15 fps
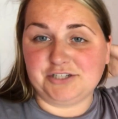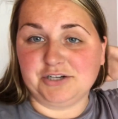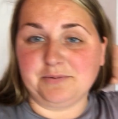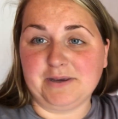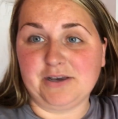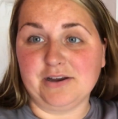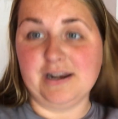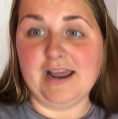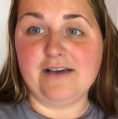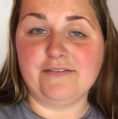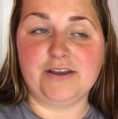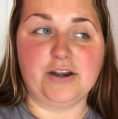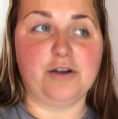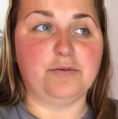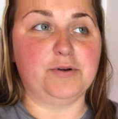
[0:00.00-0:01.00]
year we couldn't have it
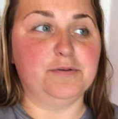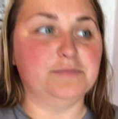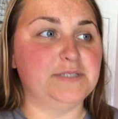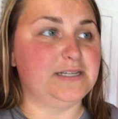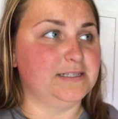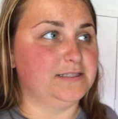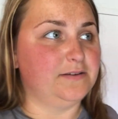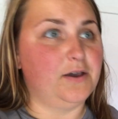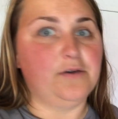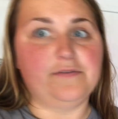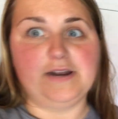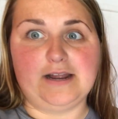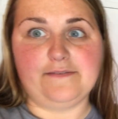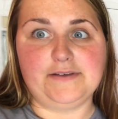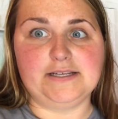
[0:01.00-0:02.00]
in our rooms because of COVID,
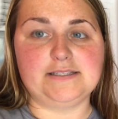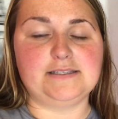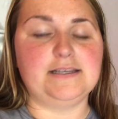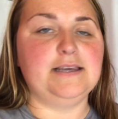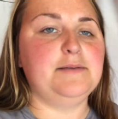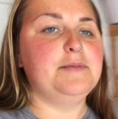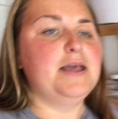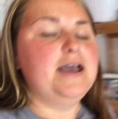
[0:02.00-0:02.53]
obviously.